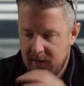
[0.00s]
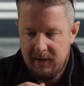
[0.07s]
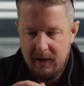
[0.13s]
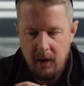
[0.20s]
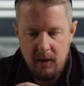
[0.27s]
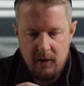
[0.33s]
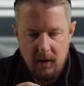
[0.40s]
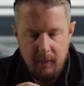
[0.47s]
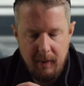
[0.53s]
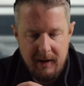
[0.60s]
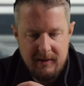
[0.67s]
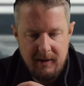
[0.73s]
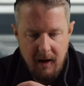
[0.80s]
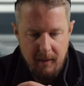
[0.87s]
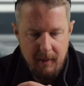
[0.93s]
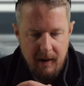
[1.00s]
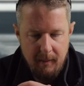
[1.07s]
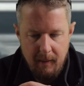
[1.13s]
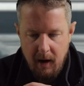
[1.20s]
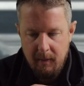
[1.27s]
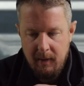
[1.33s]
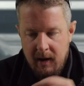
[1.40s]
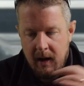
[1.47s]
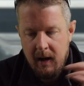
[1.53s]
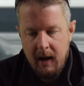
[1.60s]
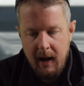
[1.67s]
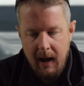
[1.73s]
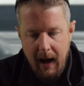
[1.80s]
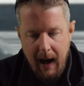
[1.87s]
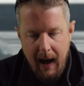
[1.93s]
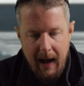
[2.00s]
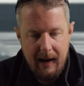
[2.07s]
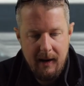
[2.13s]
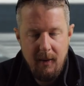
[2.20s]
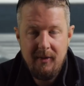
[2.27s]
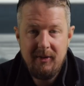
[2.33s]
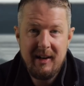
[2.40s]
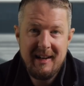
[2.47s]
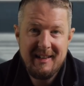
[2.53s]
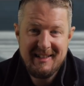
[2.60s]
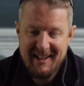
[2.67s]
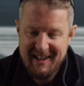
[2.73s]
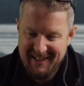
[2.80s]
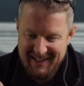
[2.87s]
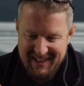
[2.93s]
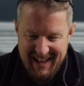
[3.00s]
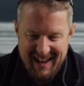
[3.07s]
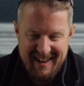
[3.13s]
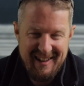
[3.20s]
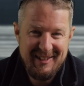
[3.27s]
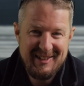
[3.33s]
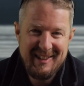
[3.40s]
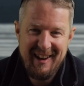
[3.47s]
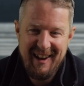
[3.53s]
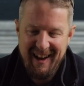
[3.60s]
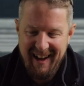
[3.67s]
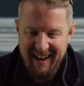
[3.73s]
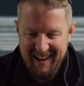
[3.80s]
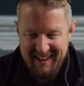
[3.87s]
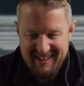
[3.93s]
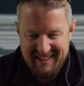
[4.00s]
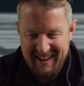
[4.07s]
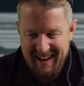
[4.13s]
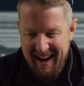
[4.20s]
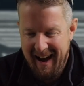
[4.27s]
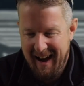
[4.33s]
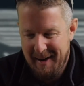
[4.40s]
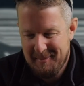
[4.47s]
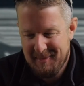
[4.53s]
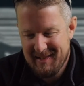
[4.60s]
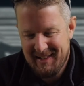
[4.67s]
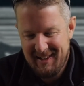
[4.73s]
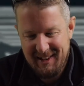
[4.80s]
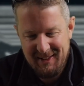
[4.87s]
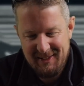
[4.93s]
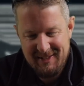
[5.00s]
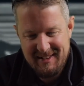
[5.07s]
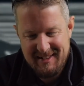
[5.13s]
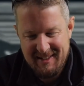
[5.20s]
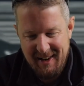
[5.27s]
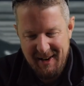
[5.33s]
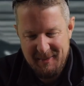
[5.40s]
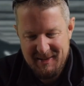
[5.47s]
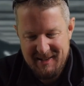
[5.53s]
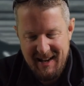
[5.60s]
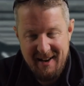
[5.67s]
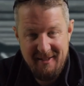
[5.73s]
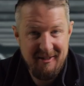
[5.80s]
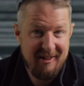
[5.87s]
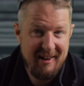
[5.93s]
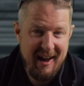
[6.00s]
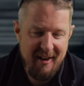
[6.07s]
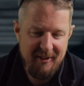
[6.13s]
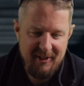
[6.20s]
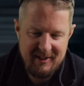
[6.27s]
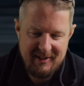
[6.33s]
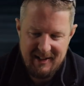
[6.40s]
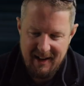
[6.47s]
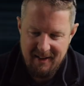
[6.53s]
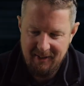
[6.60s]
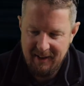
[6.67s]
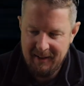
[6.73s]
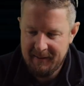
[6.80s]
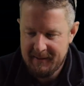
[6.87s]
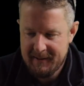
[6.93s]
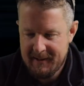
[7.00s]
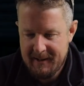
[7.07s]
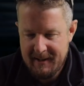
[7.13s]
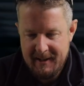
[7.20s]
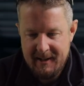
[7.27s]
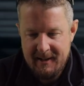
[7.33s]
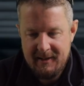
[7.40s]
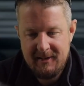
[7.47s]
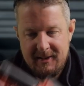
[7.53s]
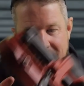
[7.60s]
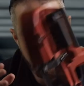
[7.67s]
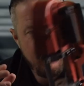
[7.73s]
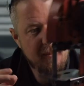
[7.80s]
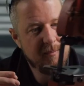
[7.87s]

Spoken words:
of solo job at a time at the moment. and whoever needs it, they use it, and it's an absolute time saver and effort saver. So